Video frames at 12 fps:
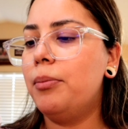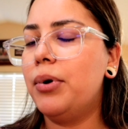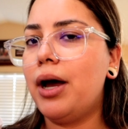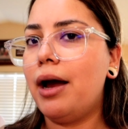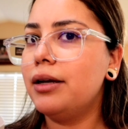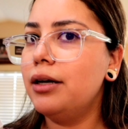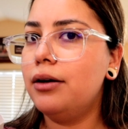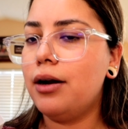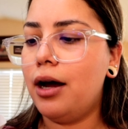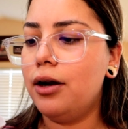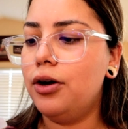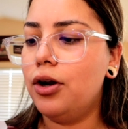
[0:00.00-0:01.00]
But I did
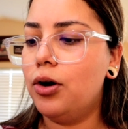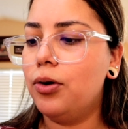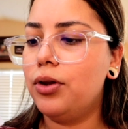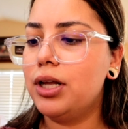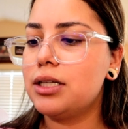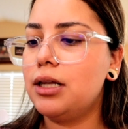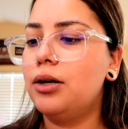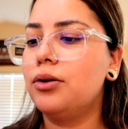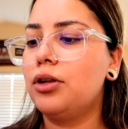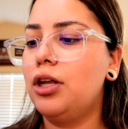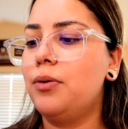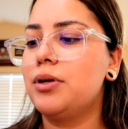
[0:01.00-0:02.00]
not know this little
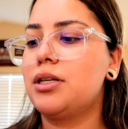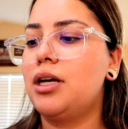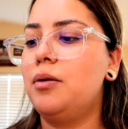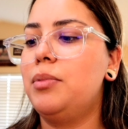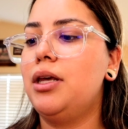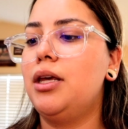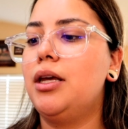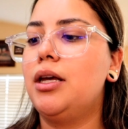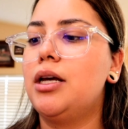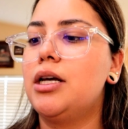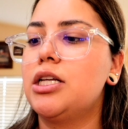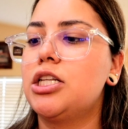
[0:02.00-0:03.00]
thing was going to be
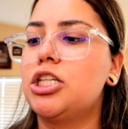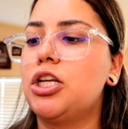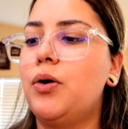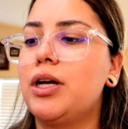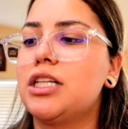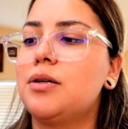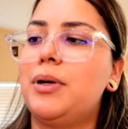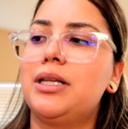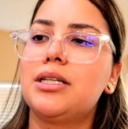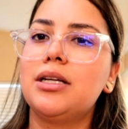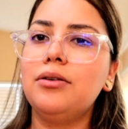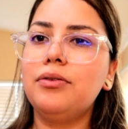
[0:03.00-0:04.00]
so
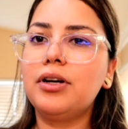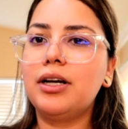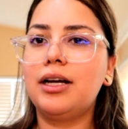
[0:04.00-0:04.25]
expensive.